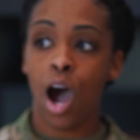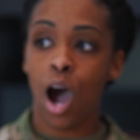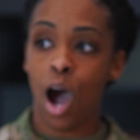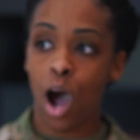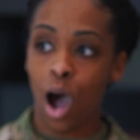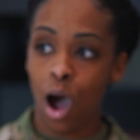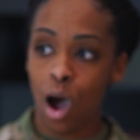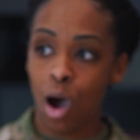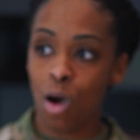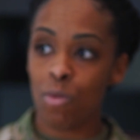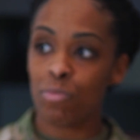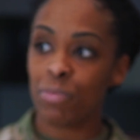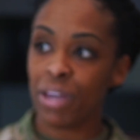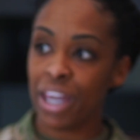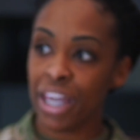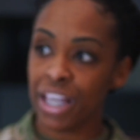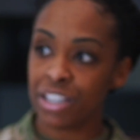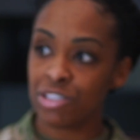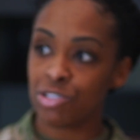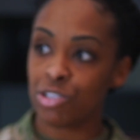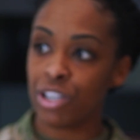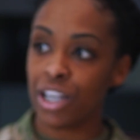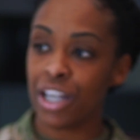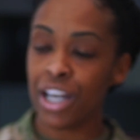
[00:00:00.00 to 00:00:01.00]
Oh
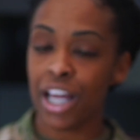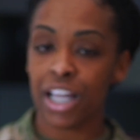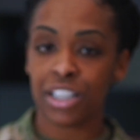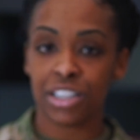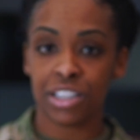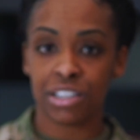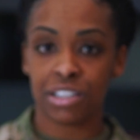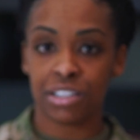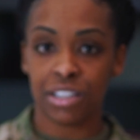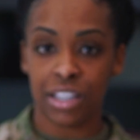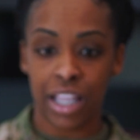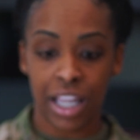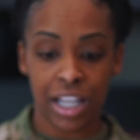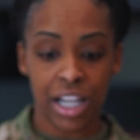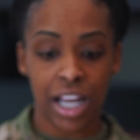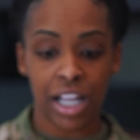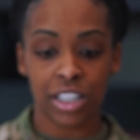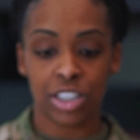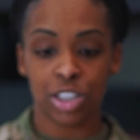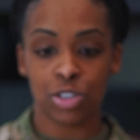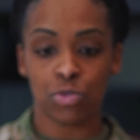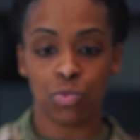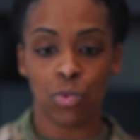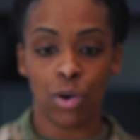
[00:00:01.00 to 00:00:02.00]
man, so they're not
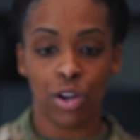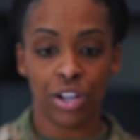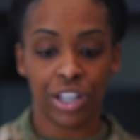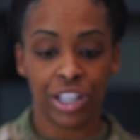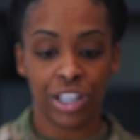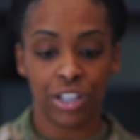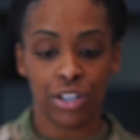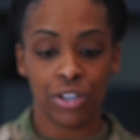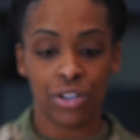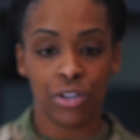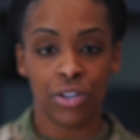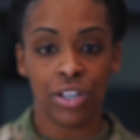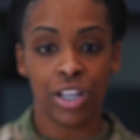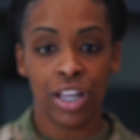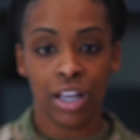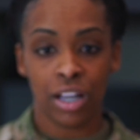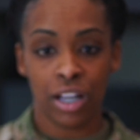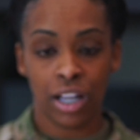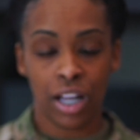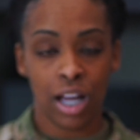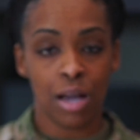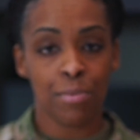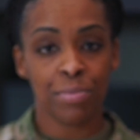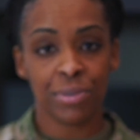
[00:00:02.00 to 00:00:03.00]
just working on
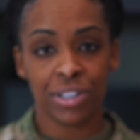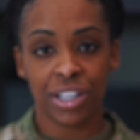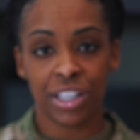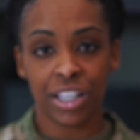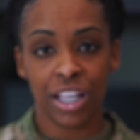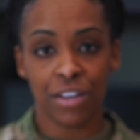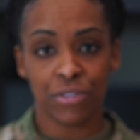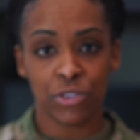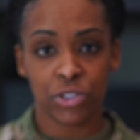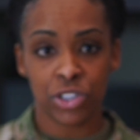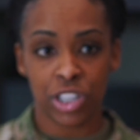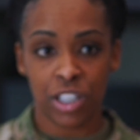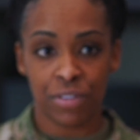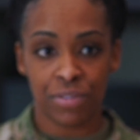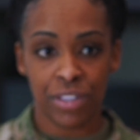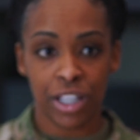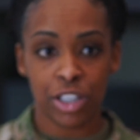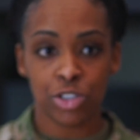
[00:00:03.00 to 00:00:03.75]
company level stuff.